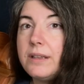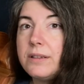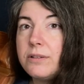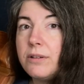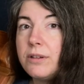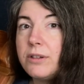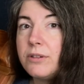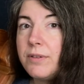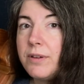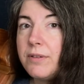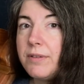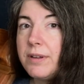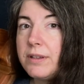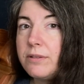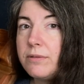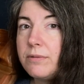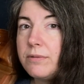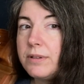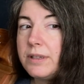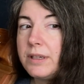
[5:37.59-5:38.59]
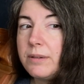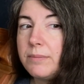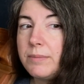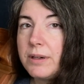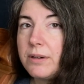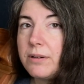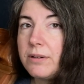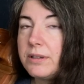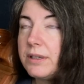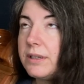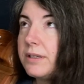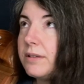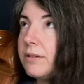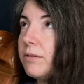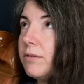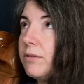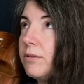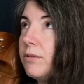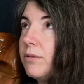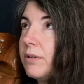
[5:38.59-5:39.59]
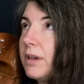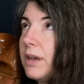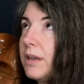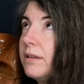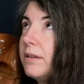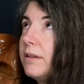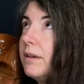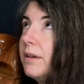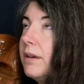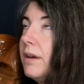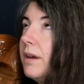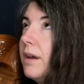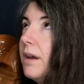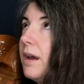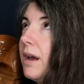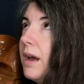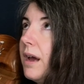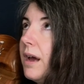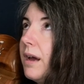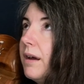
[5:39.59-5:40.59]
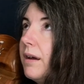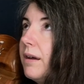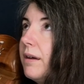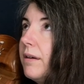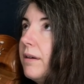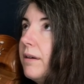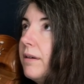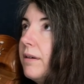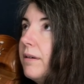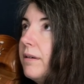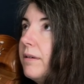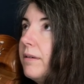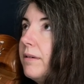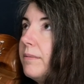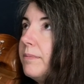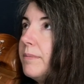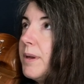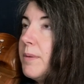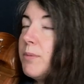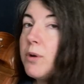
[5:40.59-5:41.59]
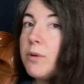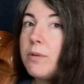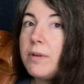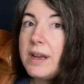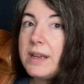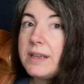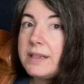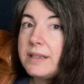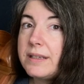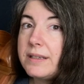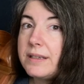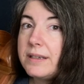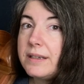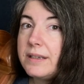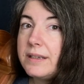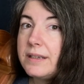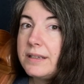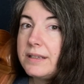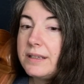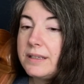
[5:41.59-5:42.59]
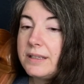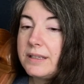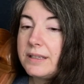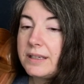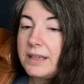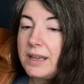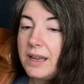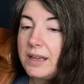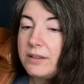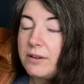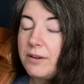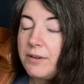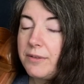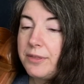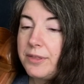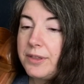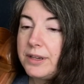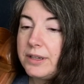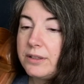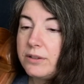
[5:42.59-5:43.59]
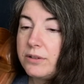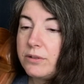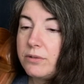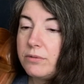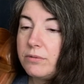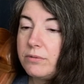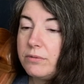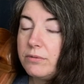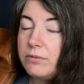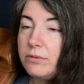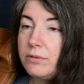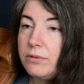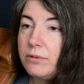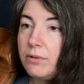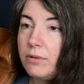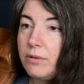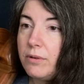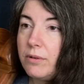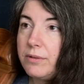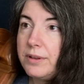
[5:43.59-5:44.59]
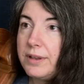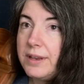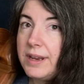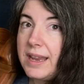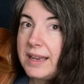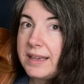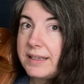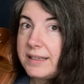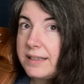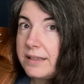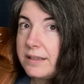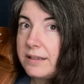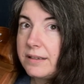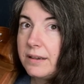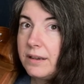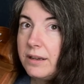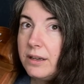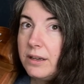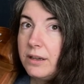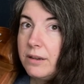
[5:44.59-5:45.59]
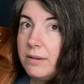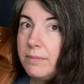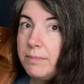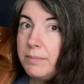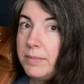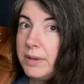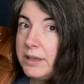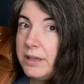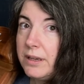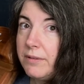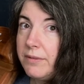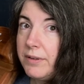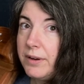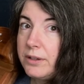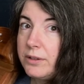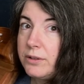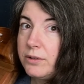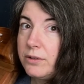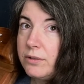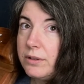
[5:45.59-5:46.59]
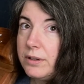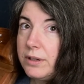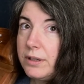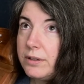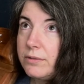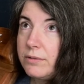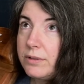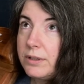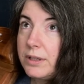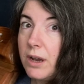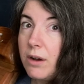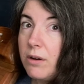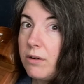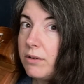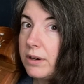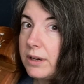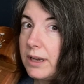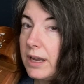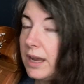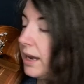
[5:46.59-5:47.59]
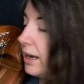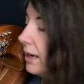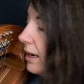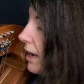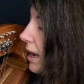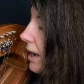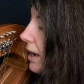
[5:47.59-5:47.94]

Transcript: so it's very interesting because it's uh, you can uh, memorize this kind of thing to your next medieval tune and to say, oh, okay, I,